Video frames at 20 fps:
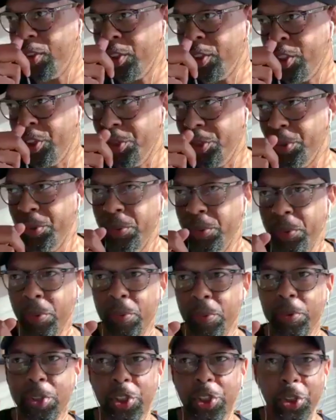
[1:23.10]
you
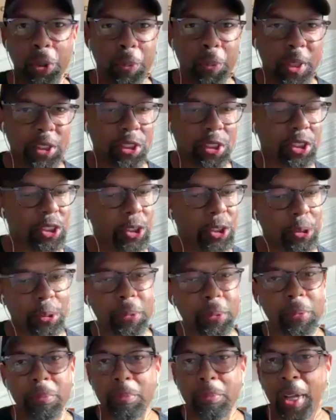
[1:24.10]
and
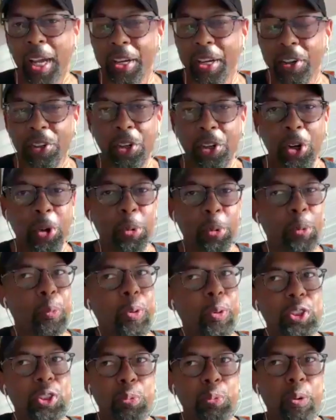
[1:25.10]
Sue. I don't know
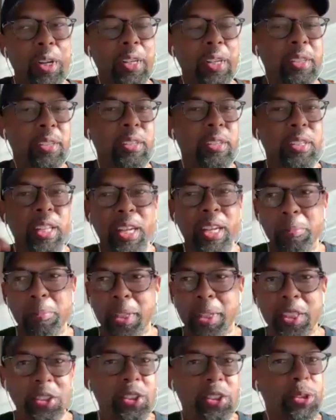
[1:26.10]
which one led
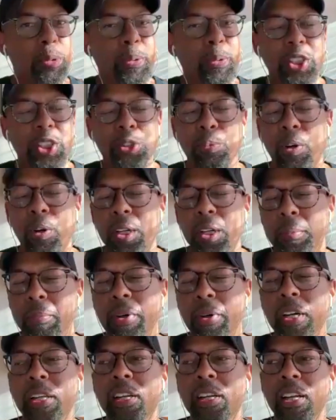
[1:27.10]
me to which one,
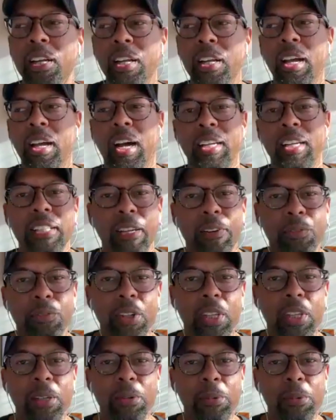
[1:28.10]
but I
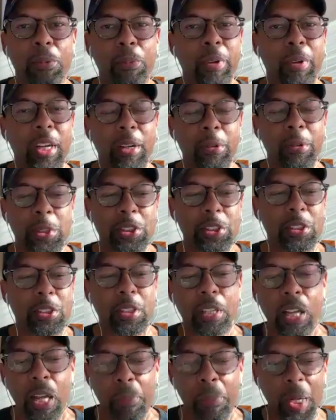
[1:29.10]
definitely, when I was
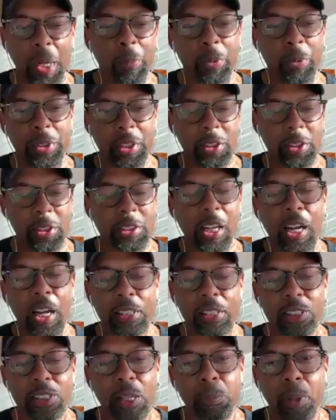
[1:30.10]
coming up with this
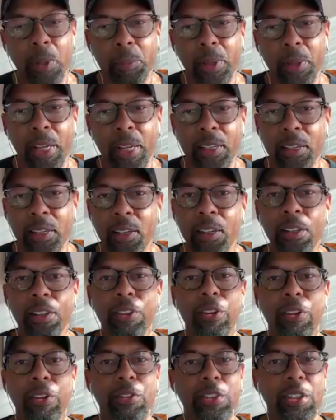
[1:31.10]
concept, I'm like,
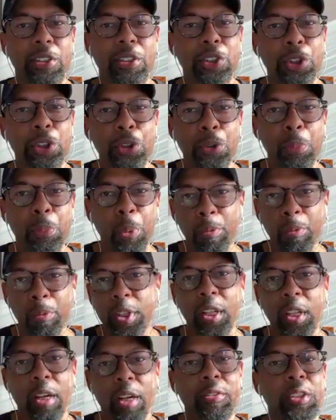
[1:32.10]
those are two movie
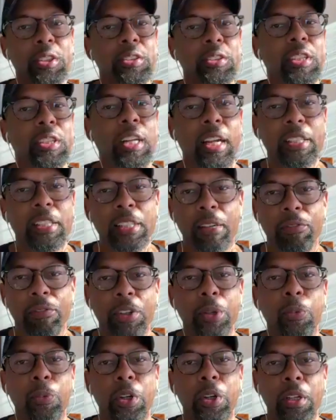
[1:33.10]
lovers that I
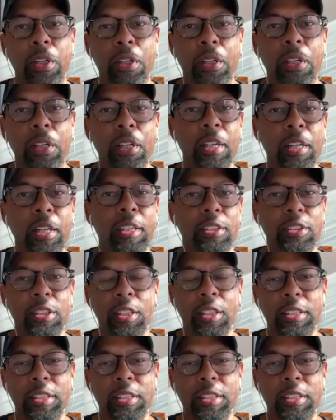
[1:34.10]
definitely want to sit